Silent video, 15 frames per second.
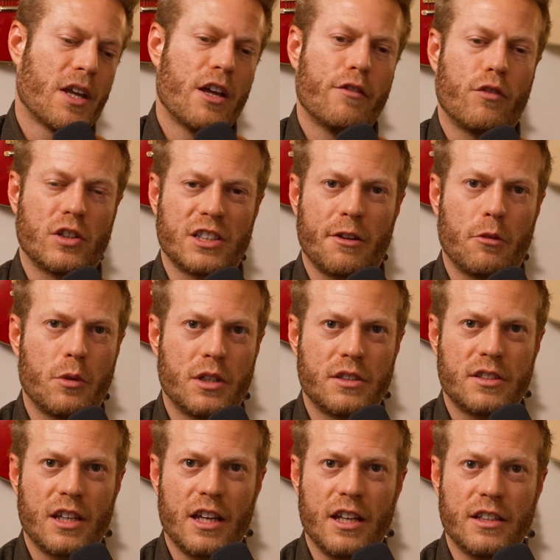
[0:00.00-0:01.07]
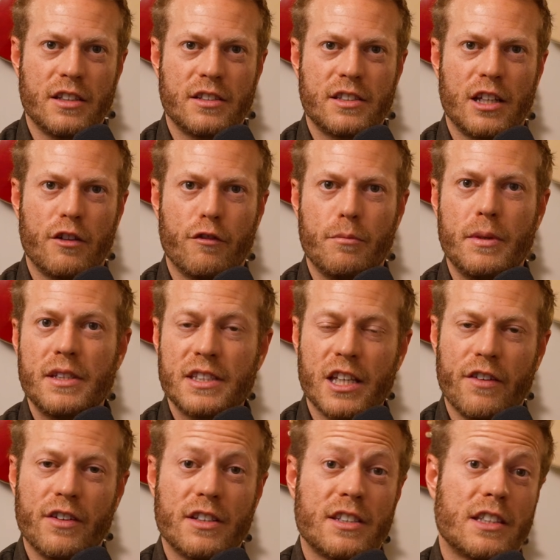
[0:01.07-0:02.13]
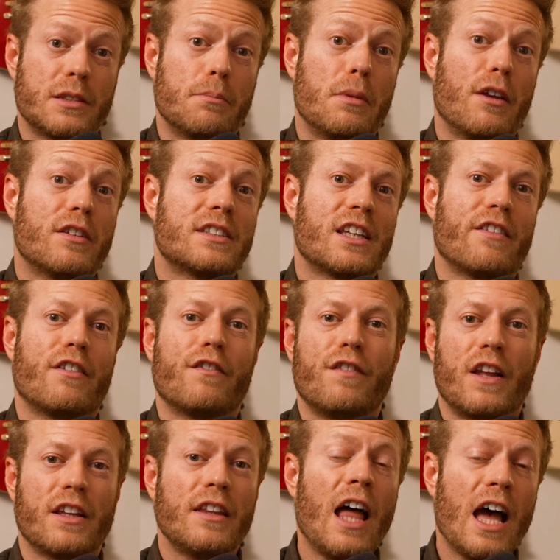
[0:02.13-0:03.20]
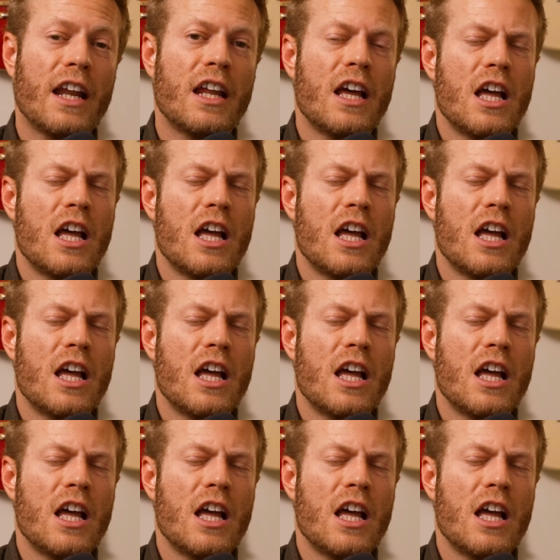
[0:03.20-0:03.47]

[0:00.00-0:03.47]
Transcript: for example, it's say instead of B7 it says B7 flat 9.